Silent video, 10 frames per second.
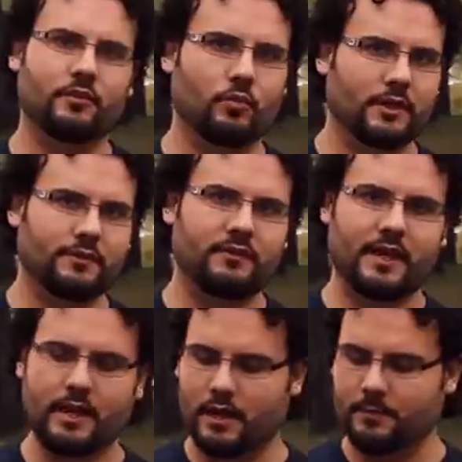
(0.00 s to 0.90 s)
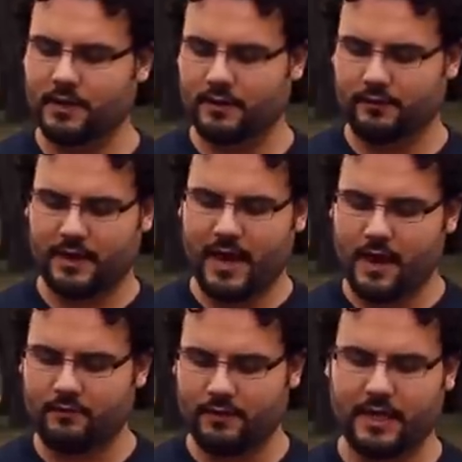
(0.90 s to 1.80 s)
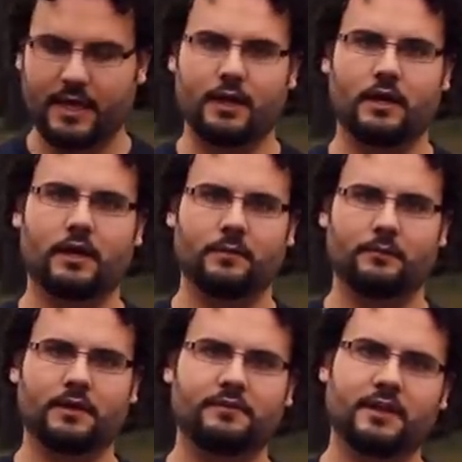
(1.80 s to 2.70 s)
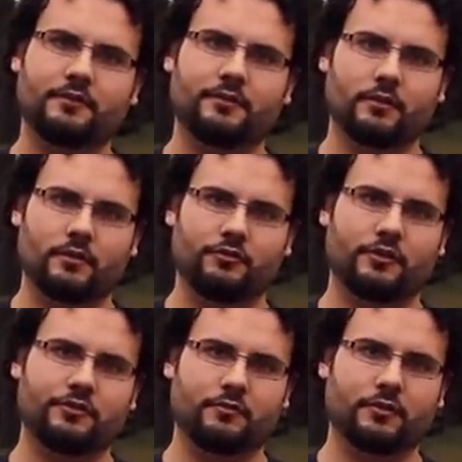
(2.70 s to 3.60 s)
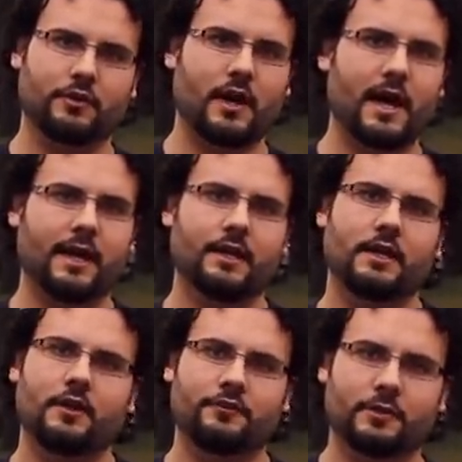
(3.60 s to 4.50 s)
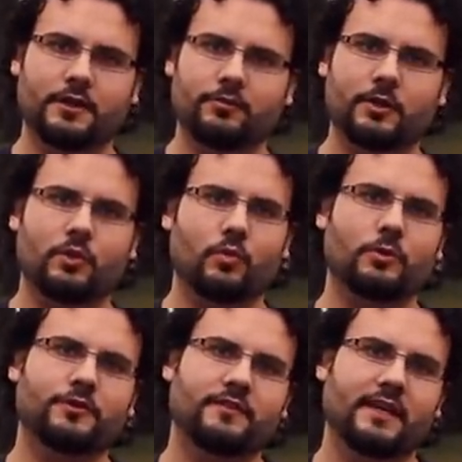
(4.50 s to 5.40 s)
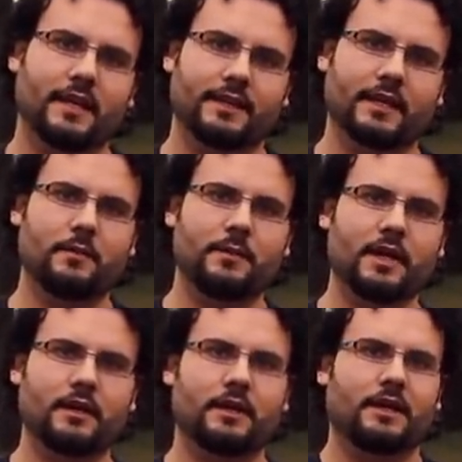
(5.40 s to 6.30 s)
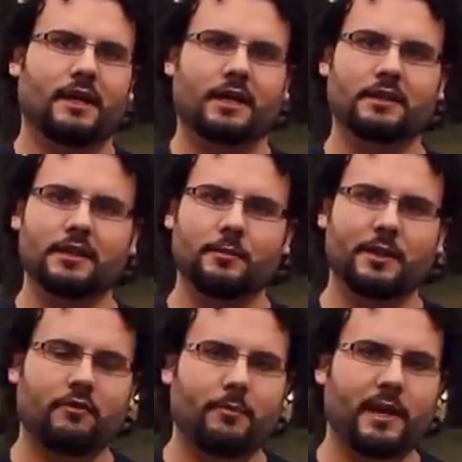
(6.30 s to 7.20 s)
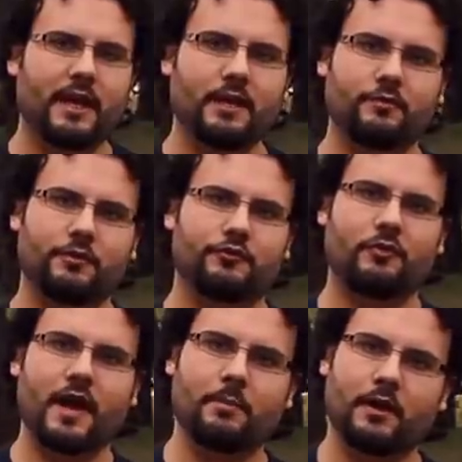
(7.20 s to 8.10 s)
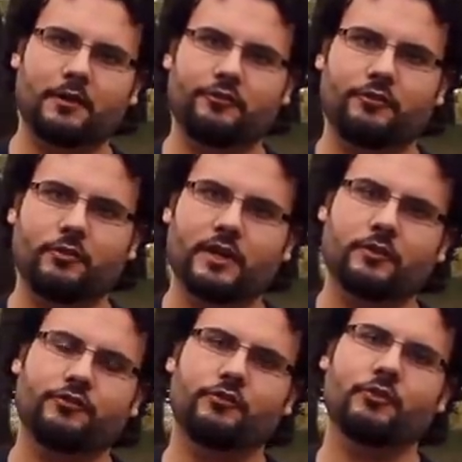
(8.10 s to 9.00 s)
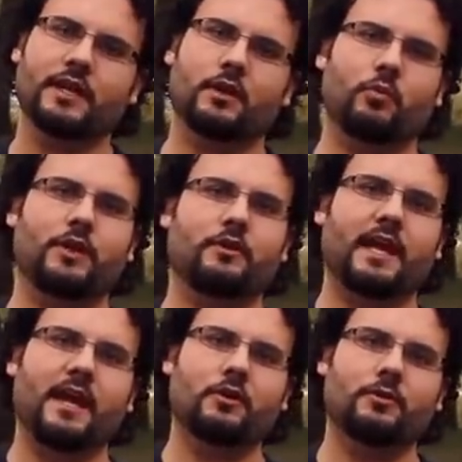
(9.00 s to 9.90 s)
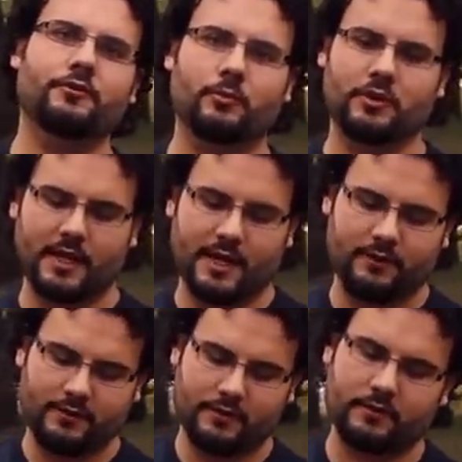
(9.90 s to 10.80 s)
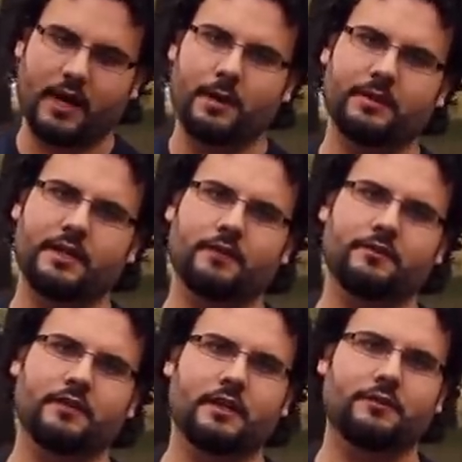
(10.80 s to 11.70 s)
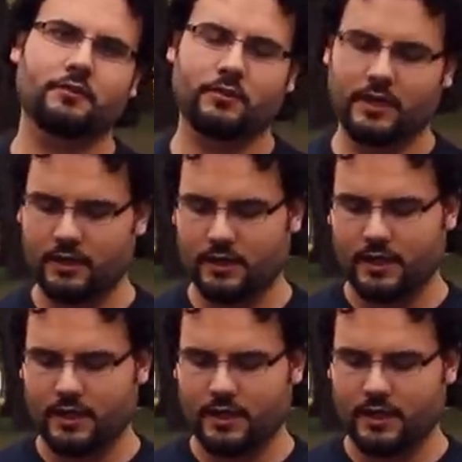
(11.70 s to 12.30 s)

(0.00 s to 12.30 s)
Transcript: it will stay on because they have a, um, a sensor judging for your eye. So on this one it won't stay on. That could be a, a little bit of a pain if you're tripod shooting or shooting at weird angles where you can't see the top of the LCD screen